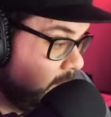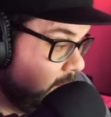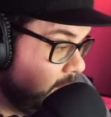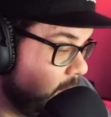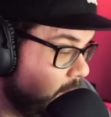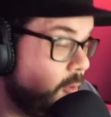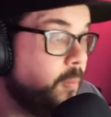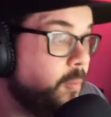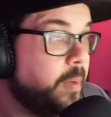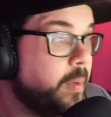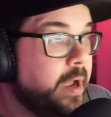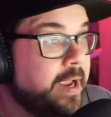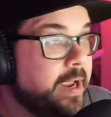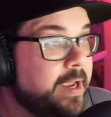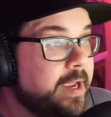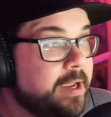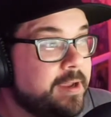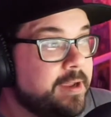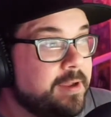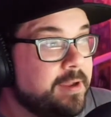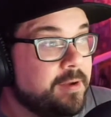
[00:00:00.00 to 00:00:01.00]
Oh my.
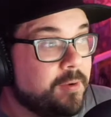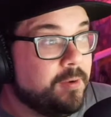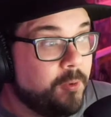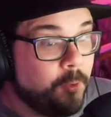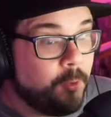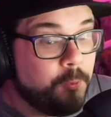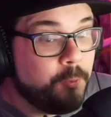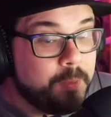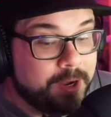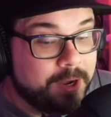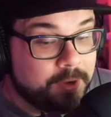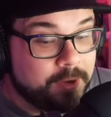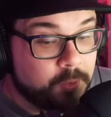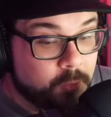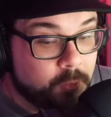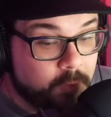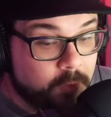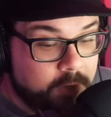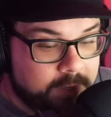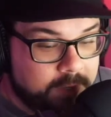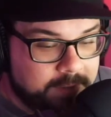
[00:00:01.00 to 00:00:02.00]
Oh my
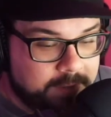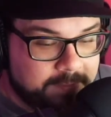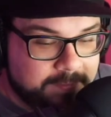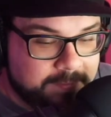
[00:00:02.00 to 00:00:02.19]
god.